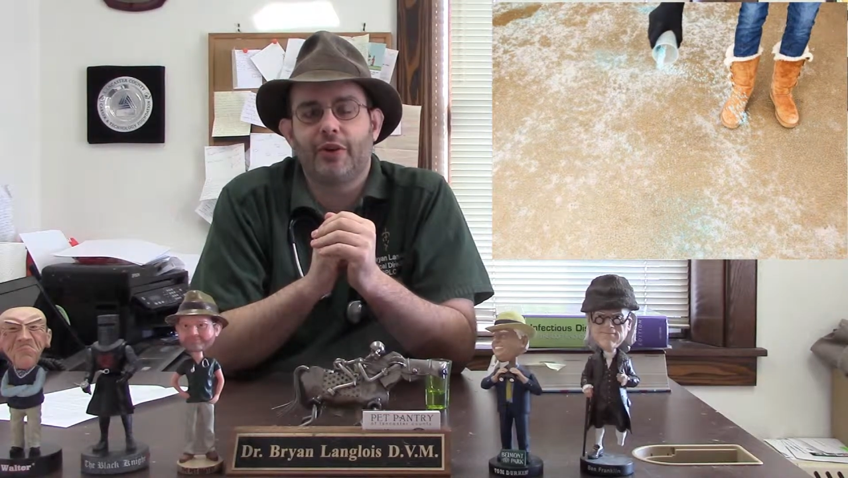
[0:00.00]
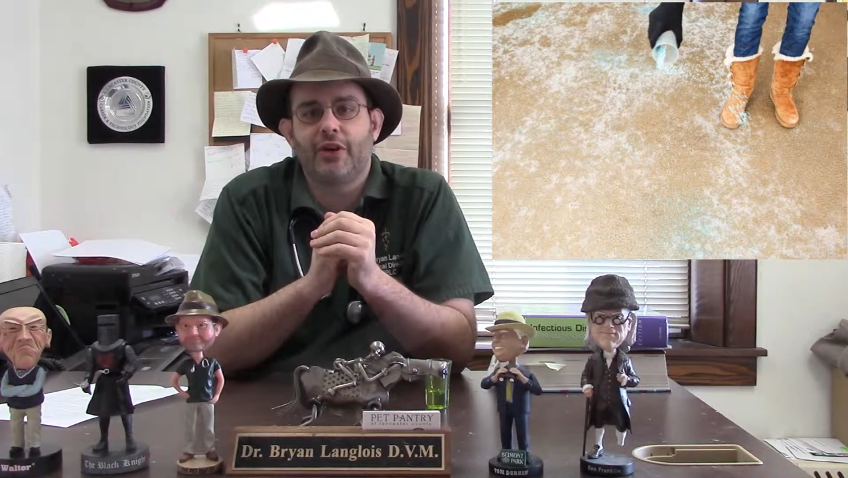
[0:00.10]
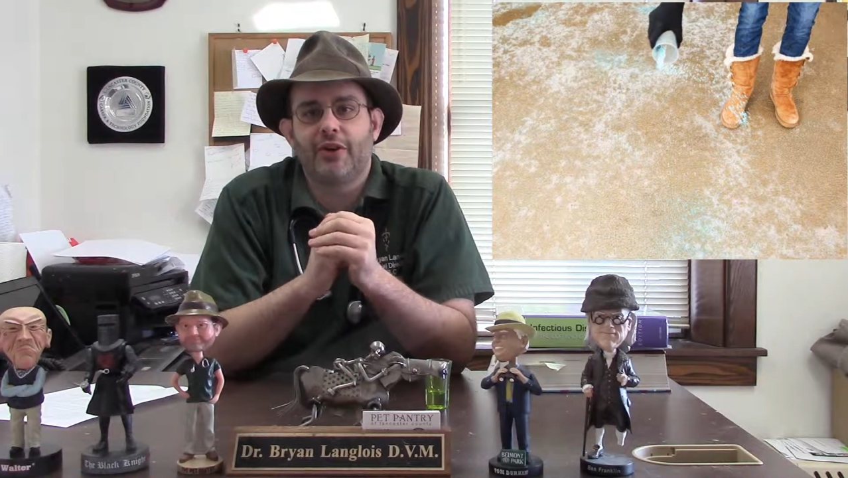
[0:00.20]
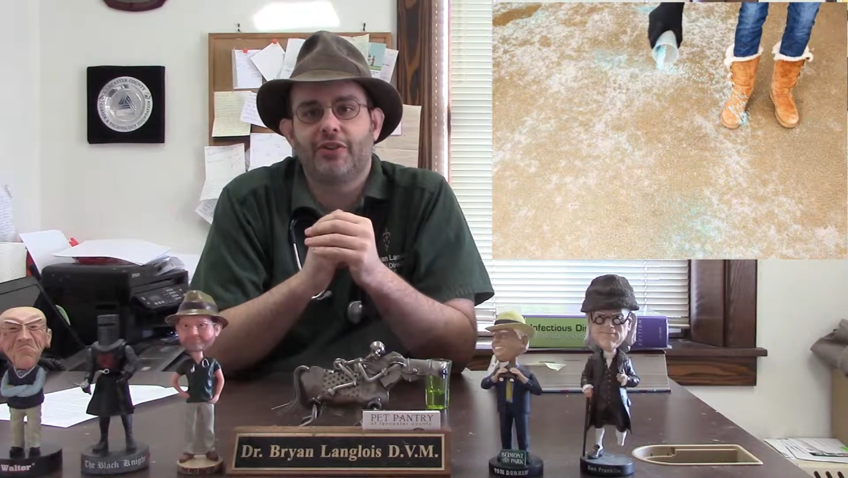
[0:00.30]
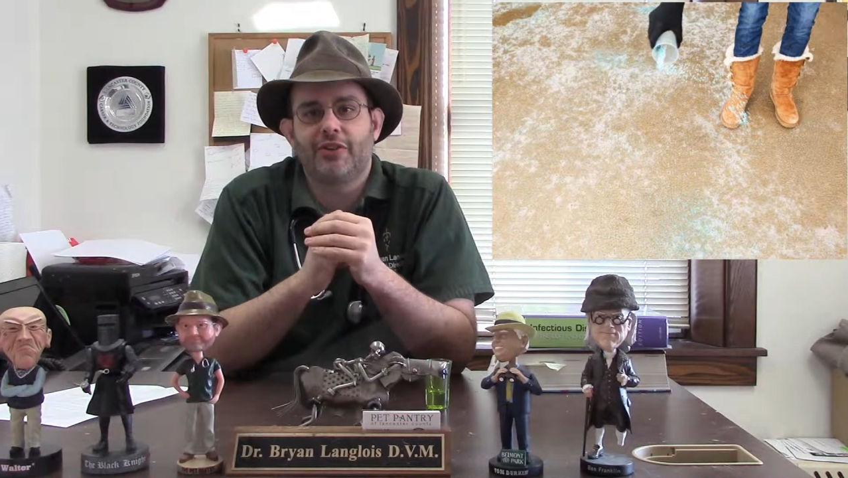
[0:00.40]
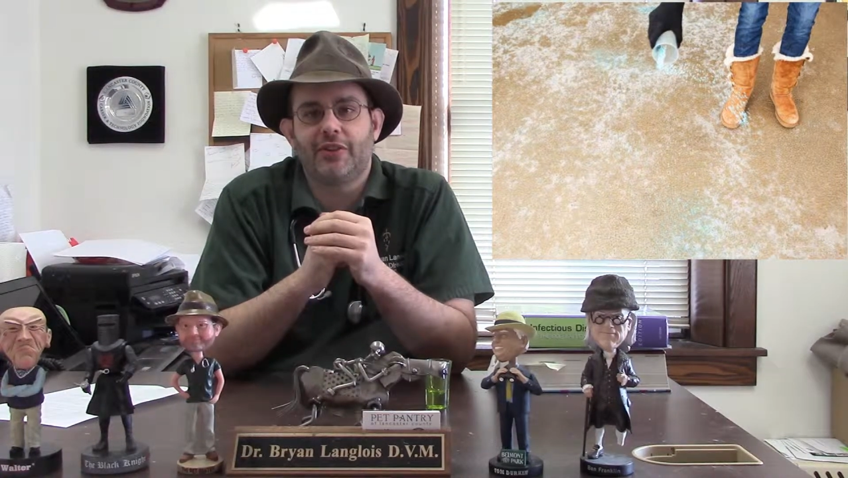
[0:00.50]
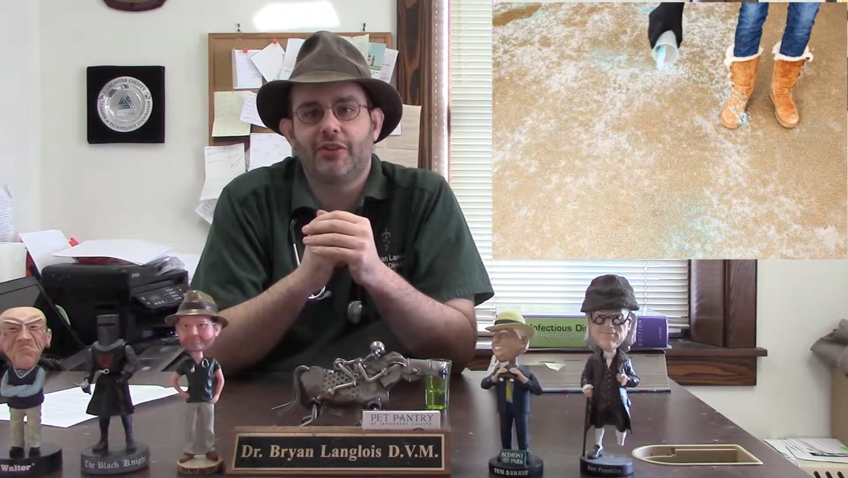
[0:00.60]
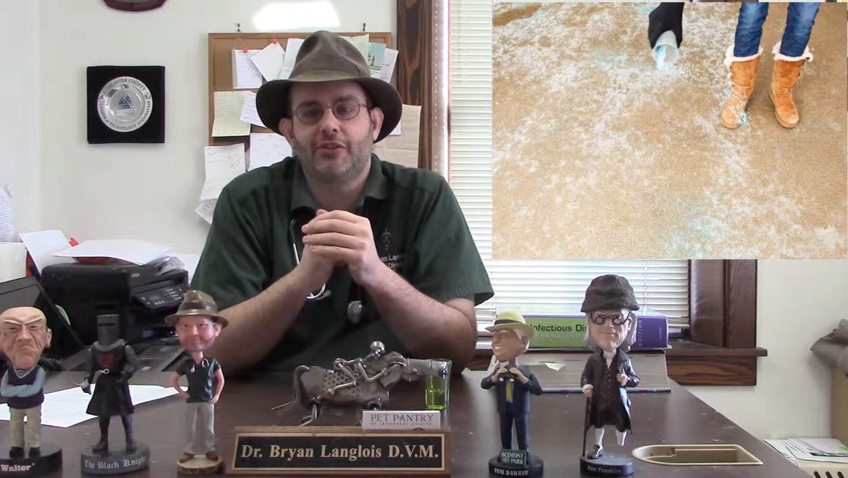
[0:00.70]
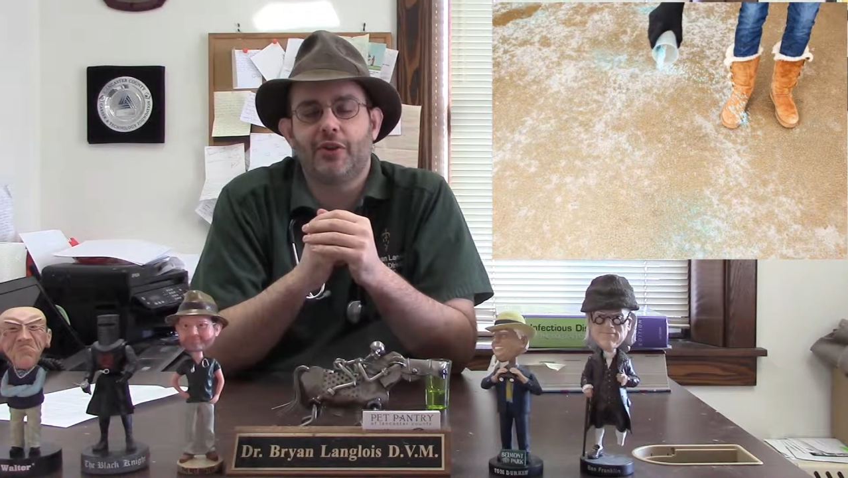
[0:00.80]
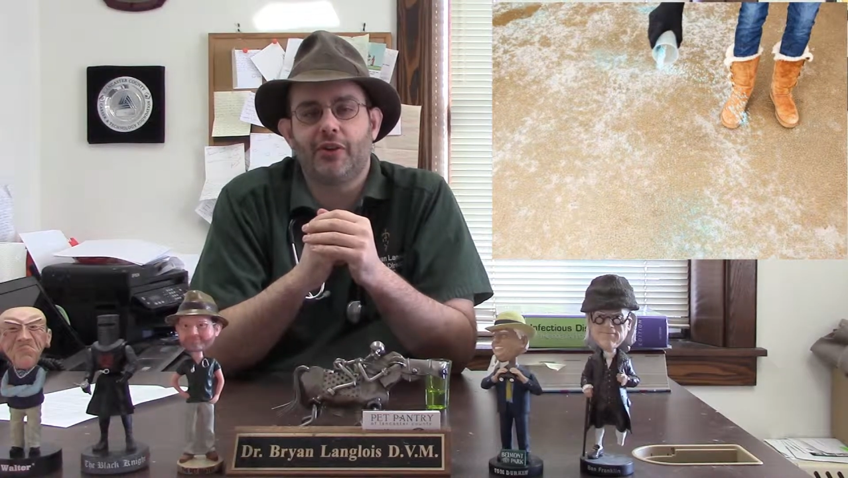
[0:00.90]
regards to
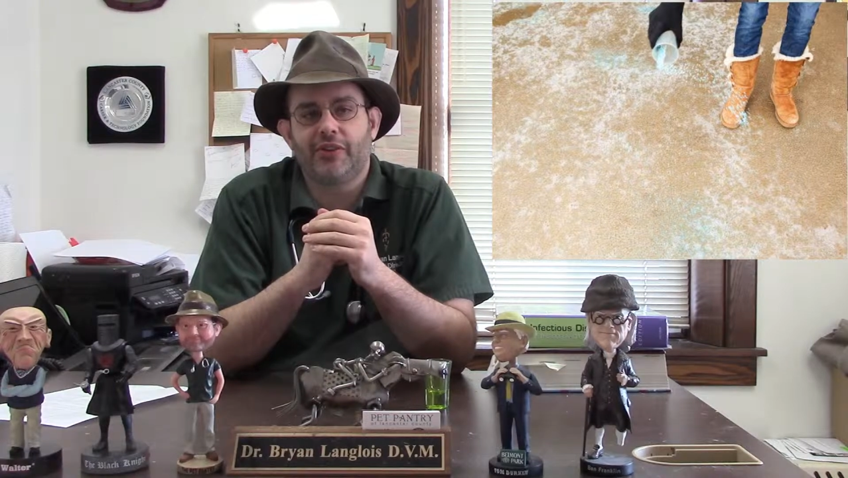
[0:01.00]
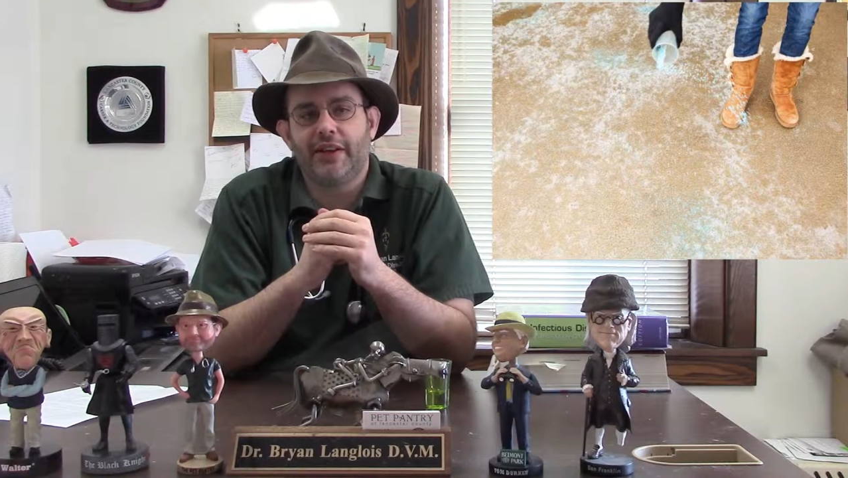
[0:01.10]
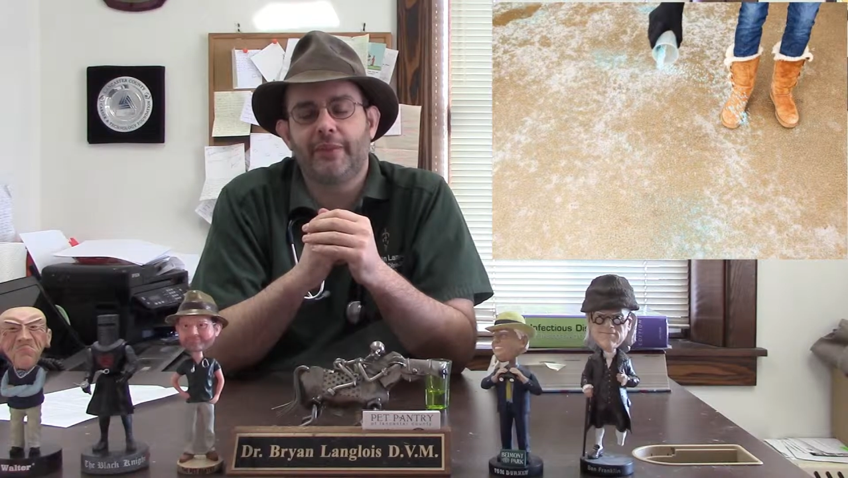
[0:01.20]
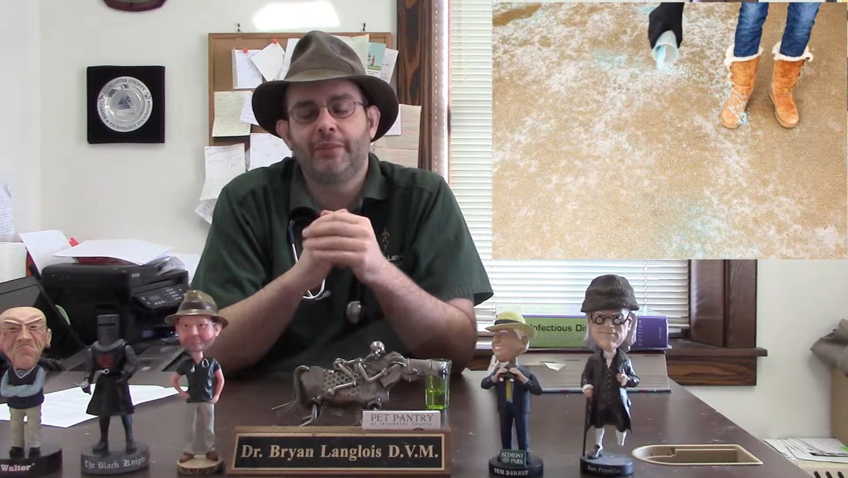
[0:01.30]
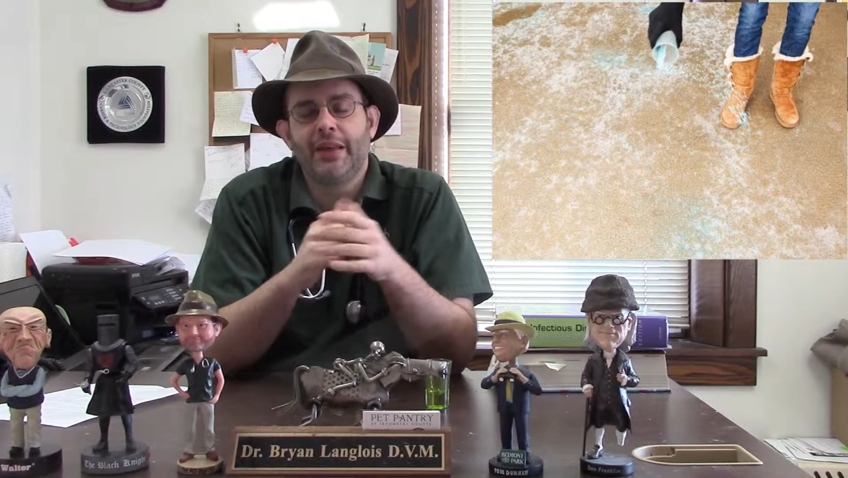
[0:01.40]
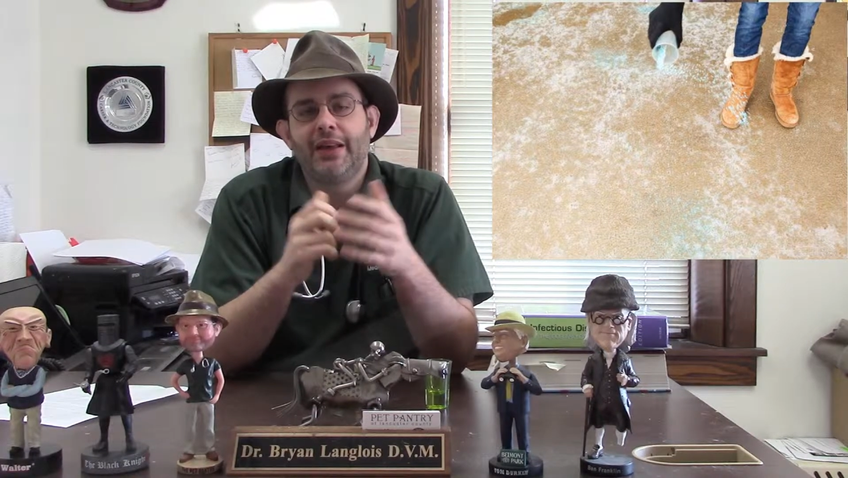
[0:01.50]
this salt. And